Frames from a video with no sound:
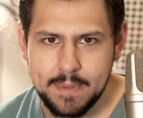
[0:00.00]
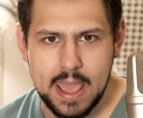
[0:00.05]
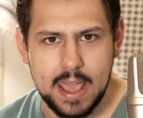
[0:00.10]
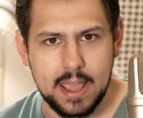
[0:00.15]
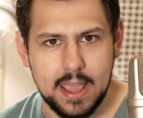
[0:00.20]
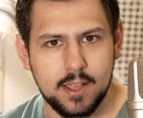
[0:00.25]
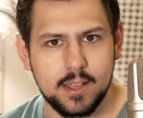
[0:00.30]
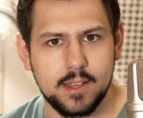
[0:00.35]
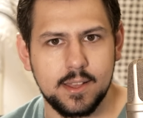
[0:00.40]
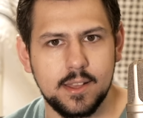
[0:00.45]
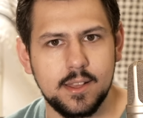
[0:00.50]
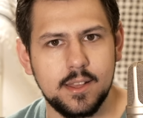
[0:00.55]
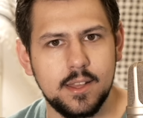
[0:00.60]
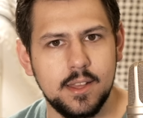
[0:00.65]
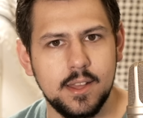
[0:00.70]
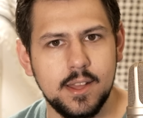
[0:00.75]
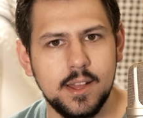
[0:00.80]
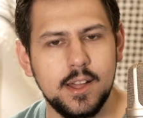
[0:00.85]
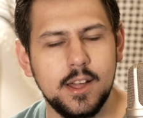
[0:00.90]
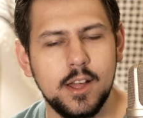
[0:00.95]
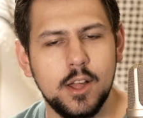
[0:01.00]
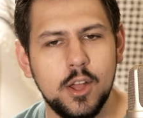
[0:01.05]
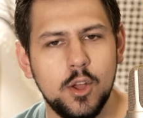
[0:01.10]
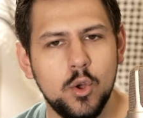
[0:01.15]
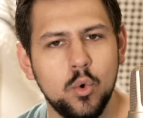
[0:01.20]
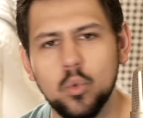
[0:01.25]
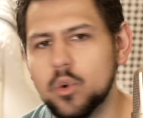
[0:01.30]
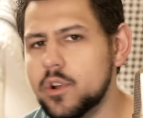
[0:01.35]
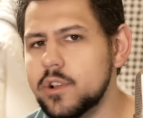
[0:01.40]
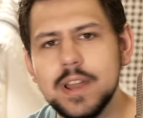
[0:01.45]
bank.
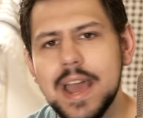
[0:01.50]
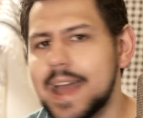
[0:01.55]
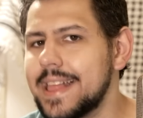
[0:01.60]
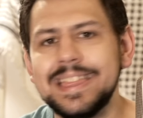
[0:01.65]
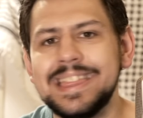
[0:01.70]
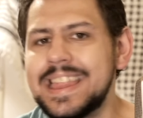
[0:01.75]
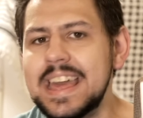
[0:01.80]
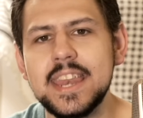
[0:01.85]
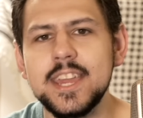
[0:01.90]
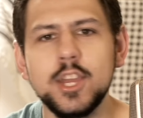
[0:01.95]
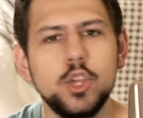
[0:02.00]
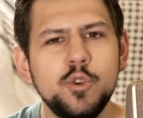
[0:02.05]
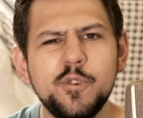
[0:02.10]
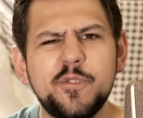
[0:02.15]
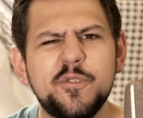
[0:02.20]
We're not letting you